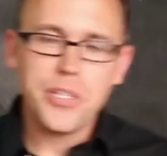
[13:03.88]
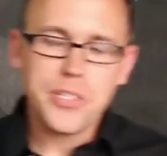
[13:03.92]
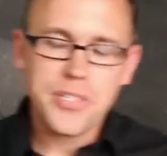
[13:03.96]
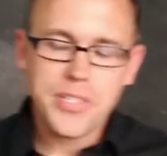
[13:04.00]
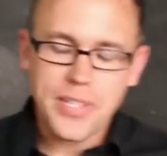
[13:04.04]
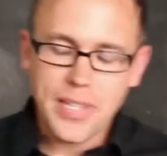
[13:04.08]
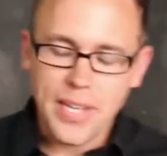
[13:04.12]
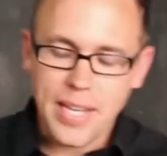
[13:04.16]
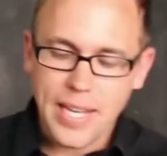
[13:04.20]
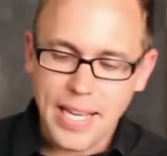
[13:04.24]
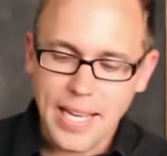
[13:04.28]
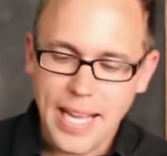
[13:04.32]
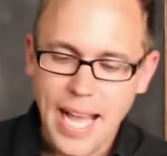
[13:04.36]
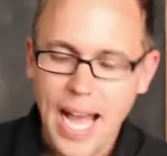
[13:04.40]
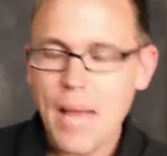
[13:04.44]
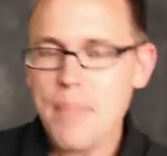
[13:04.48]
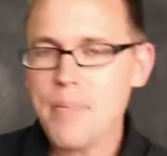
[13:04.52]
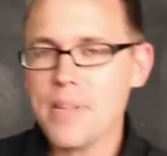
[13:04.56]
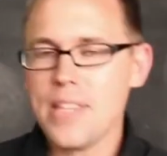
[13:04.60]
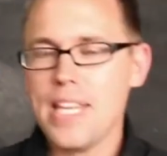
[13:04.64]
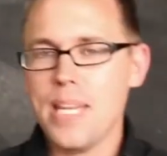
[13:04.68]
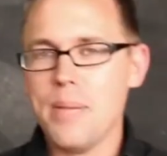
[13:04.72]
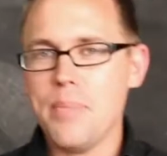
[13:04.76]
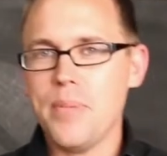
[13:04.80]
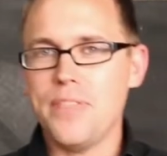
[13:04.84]
was a guy
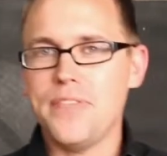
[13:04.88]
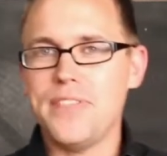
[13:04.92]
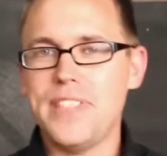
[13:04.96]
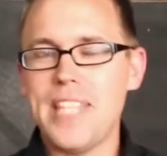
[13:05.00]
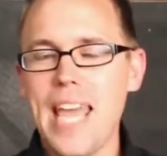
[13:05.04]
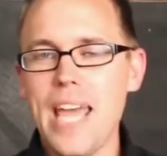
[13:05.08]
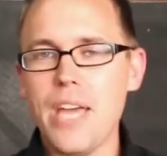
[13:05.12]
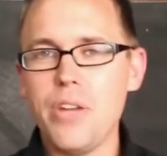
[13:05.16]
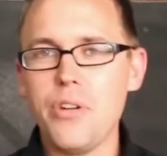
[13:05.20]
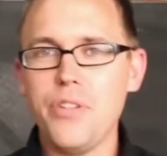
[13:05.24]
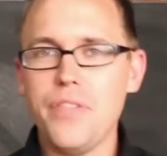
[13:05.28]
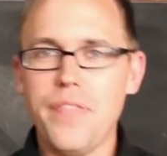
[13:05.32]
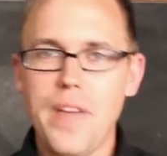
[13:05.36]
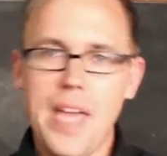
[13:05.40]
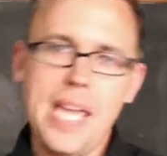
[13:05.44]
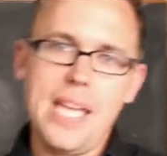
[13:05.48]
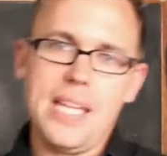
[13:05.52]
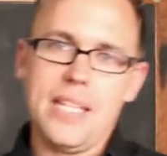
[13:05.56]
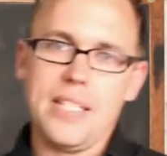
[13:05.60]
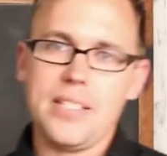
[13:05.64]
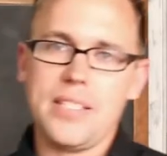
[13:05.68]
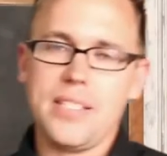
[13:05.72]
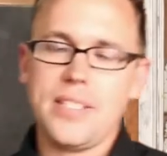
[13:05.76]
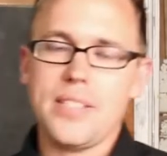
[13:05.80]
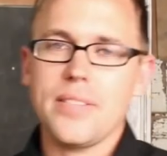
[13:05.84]
by the name of Dan
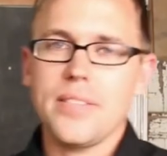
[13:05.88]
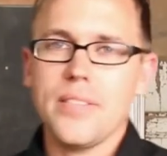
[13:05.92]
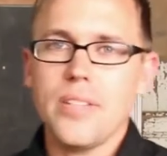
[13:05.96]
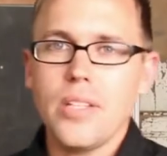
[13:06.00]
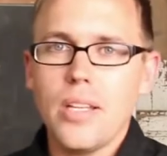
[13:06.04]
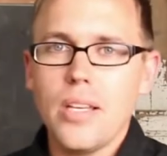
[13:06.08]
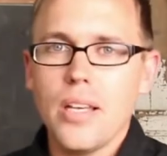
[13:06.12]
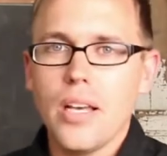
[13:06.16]
Olweus,